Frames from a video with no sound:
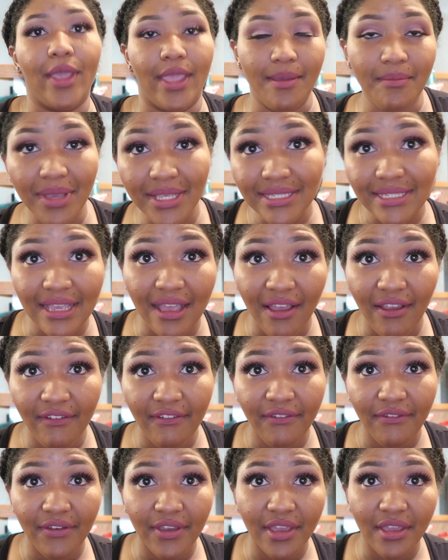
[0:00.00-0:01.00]
weighed
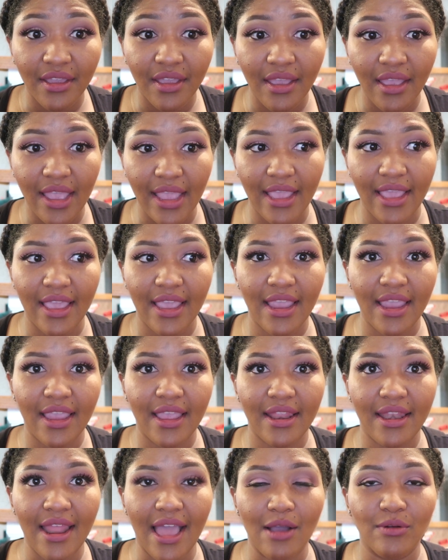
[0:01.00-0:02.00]
myself and